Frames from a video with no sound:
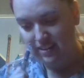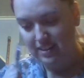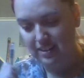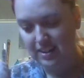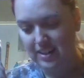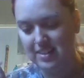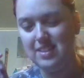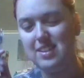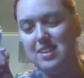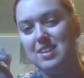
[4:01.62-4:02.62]
okay,
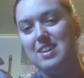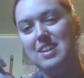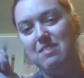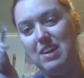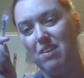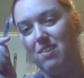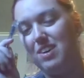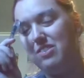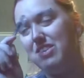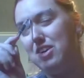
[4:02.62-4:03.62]
this is gonna be
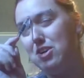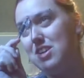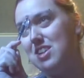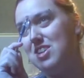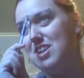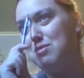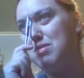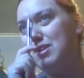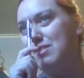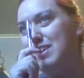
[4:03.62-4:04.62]
hard for me this year,
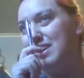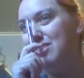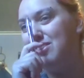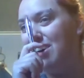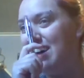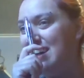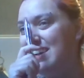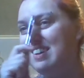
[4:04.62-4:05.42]
probably it's not.